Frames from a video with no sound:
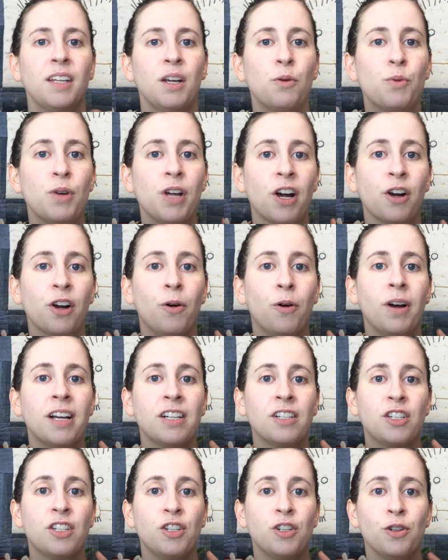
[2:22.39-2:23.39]
We are
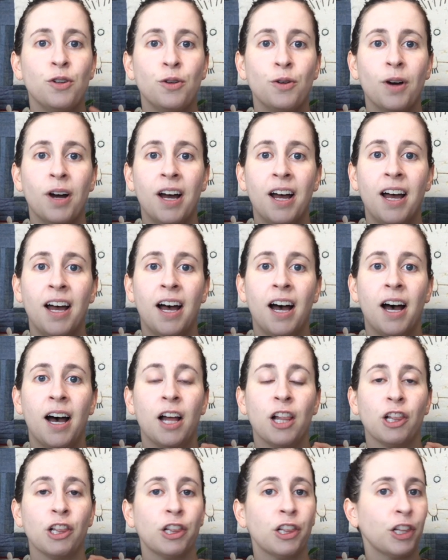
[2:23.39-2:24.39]
going to
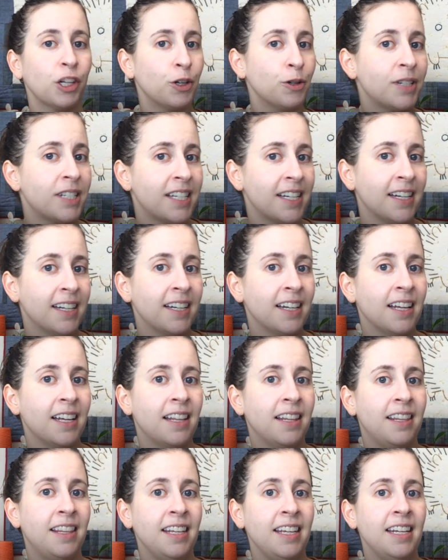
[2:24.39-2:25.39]

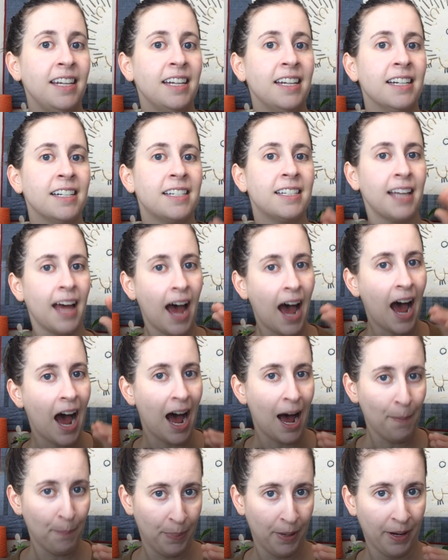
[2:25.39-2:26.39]
loosen the
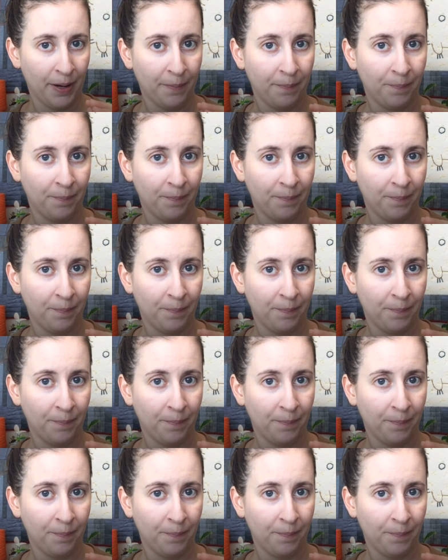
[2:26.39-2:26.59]
top,